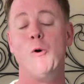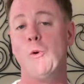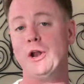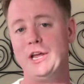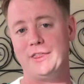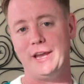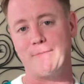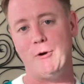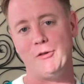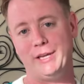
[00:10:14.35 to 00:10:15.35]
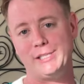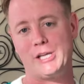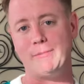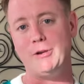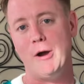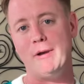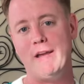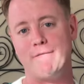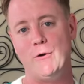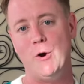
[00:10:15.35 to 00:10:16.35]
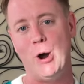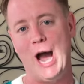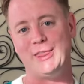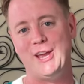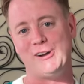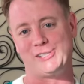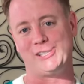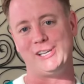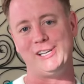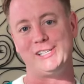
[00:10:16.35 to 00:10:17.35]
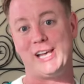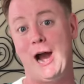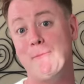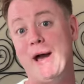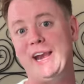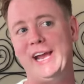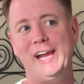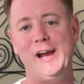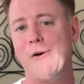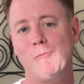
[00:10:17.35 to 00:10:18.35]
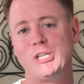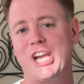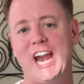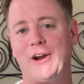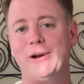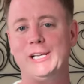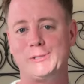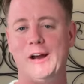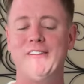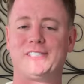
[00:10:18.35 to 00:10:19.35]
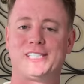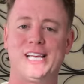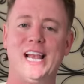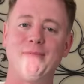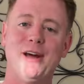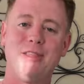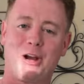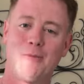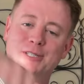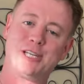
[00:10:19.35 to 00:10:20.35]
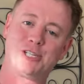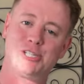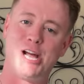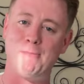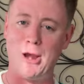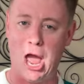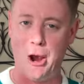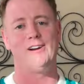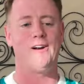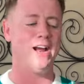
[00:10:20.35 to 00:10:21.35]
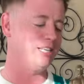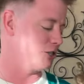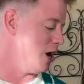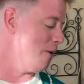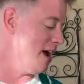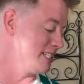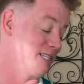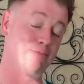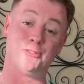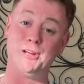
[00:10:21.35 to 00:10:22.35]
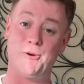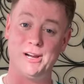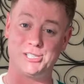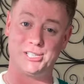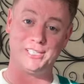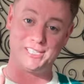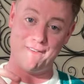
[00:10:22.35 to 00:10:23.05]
What do you think Poor Things is going to be nominated for at the Oscars? How many and which categories? Whatever you have to say, let me know in the comment section down below. All right, shall we ask them three questions?